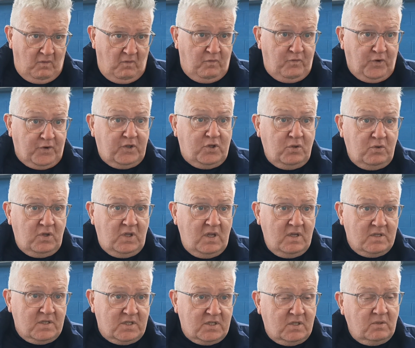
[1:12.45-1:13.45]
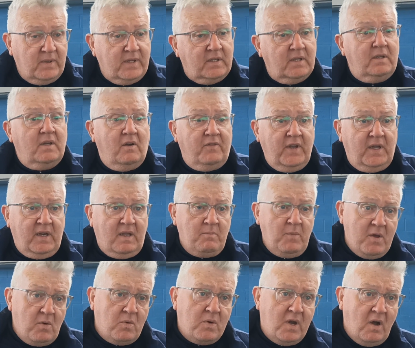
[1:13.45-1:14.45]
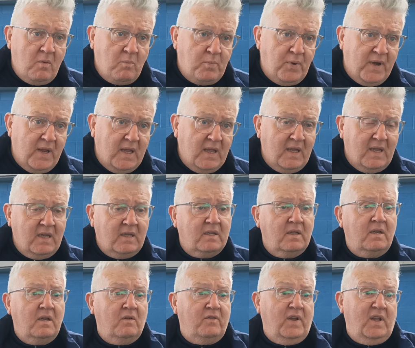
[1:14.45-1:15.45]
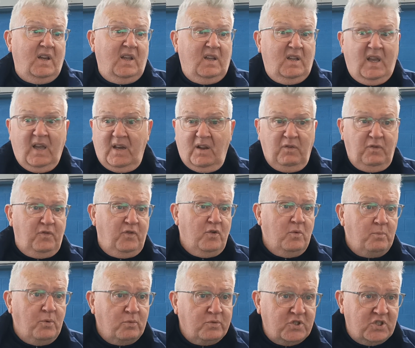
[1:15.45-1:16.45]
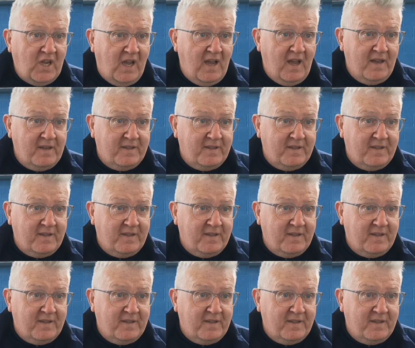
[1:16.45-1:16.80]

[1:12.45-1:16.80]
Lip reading: for 2 years. So he didn't have any mail company, he didn't have any kind of football chat.